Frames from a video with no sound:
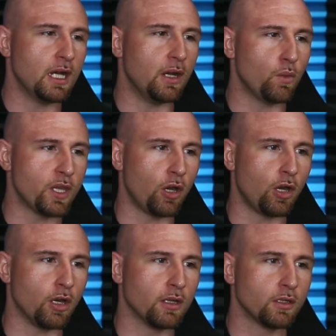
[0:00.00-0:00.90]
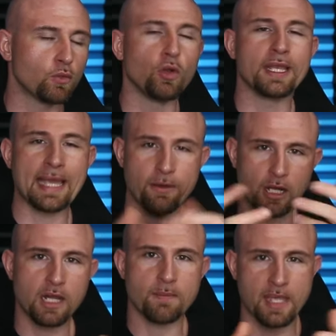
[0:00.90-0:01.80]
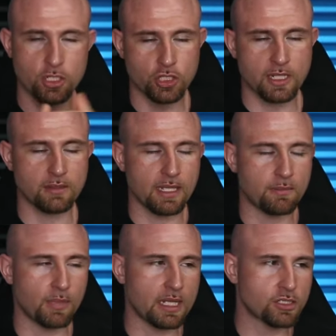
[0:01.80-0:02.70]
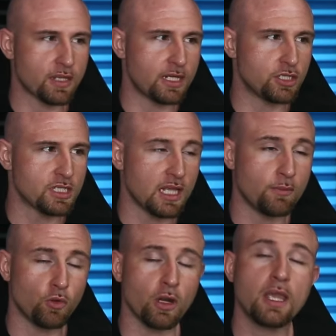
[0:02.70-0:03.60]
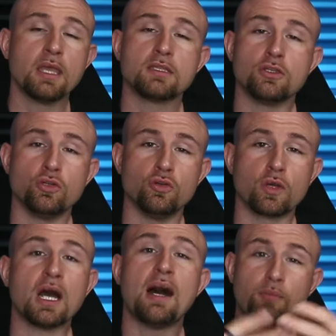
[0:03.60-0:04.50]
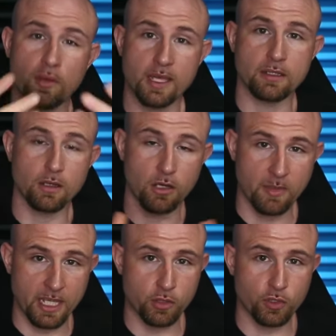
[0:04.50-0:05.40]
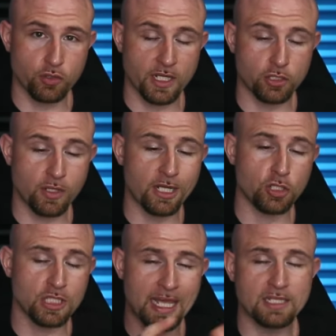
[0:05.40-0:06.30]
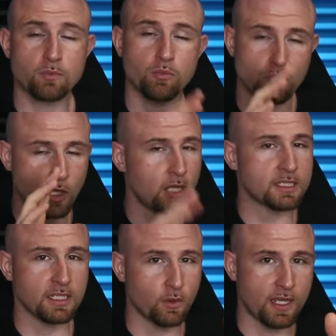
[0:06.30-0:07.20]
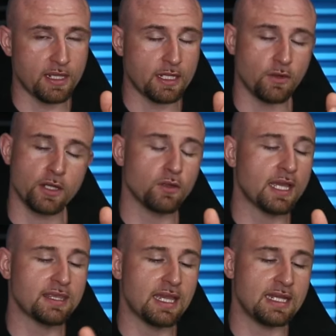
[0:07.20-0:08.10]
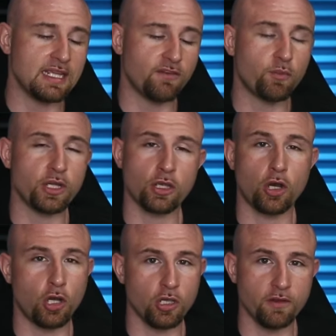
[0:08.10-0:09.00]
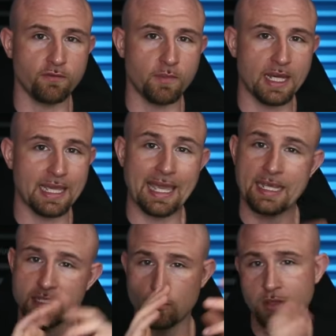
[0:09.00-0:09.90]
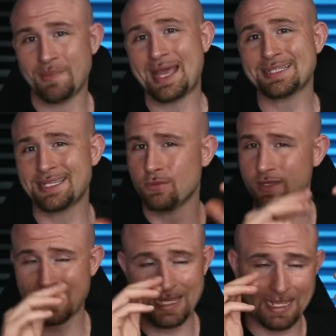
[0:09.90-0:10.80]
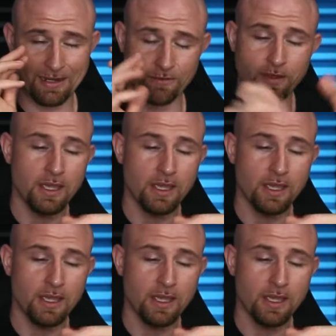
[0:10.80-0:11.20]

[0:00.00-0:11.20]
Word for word: we are rolling out automation and bot strategies a lot more to complement our manual trading strategies. And that's honestly the way that I do. I don't like the idea of putting all of my eggs in one basket with any kind of